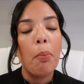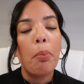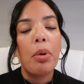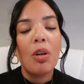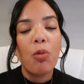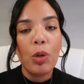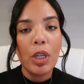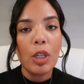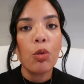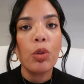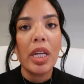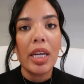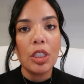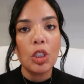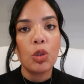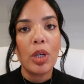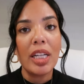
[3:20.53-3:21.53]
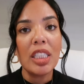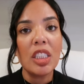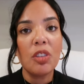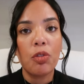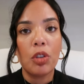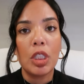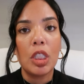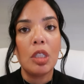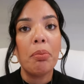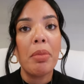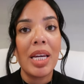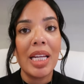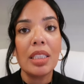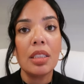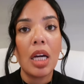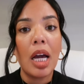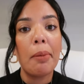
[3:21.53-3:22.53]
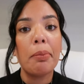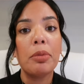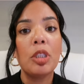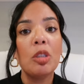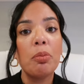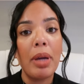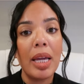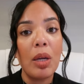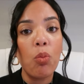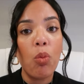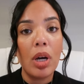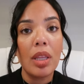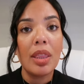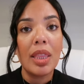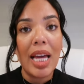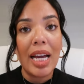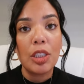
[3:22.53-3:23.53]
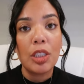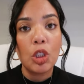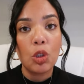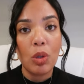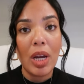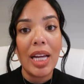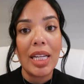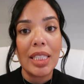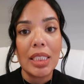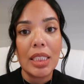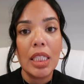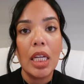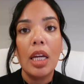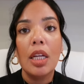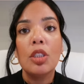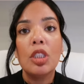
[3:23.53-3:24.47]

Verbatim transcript: but if we create a trust for you, many times you may want that trust